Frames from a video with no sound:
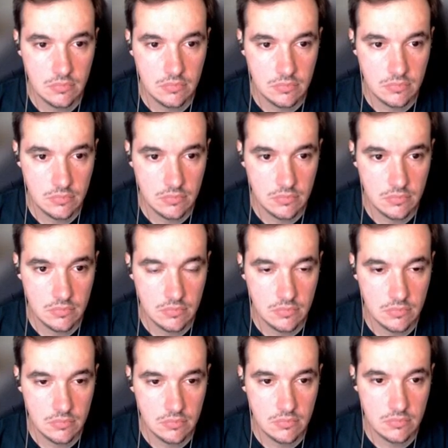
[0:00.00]

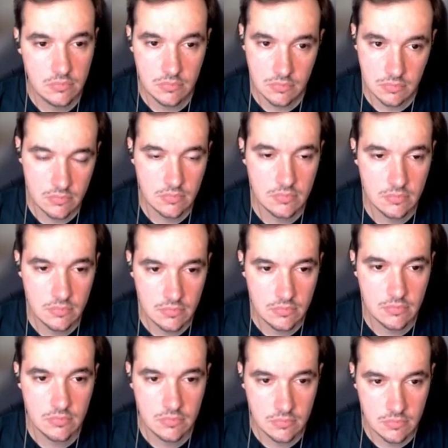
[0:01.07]

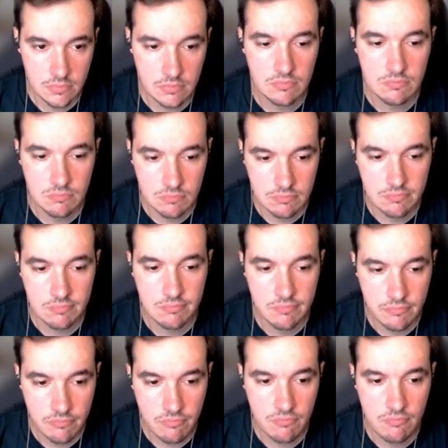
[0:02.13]

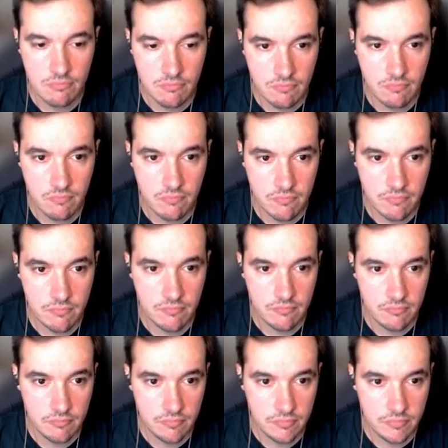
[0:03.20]

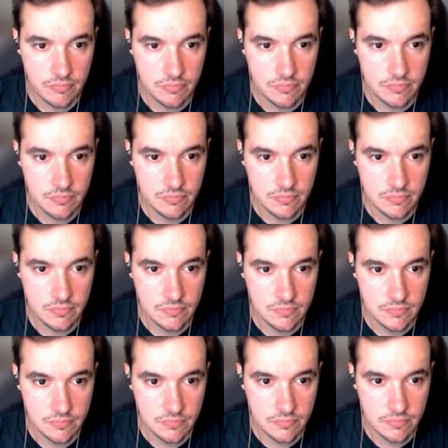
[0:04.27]

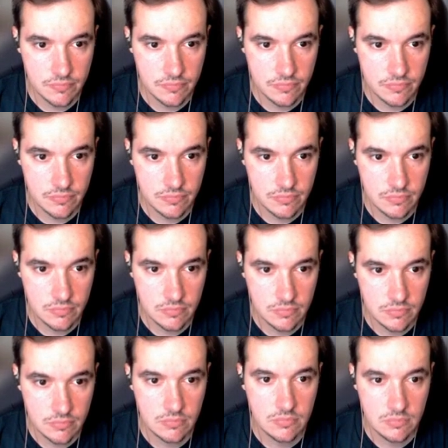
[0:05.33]

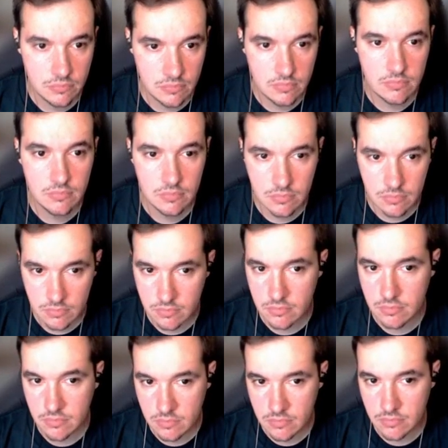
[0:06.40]

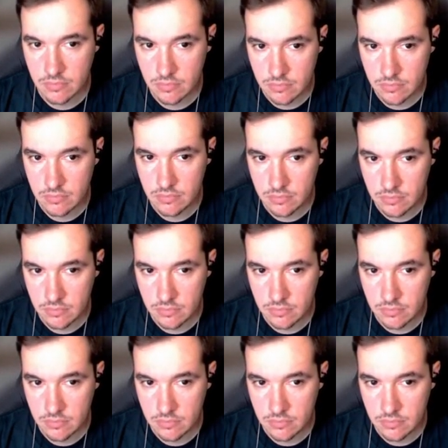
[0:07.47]
The person shown says nothing.